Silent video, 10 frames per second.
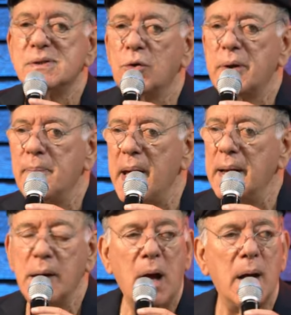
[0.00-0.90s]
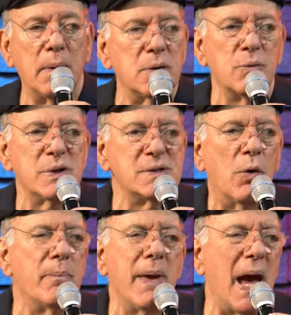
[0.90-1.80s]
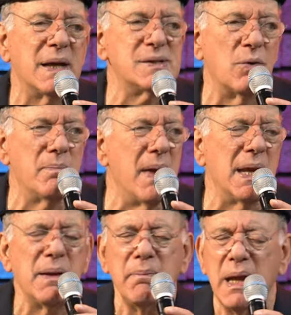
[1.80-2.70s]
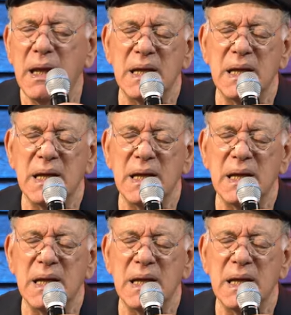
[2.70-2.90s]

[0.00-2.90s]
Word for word: the men, I saw many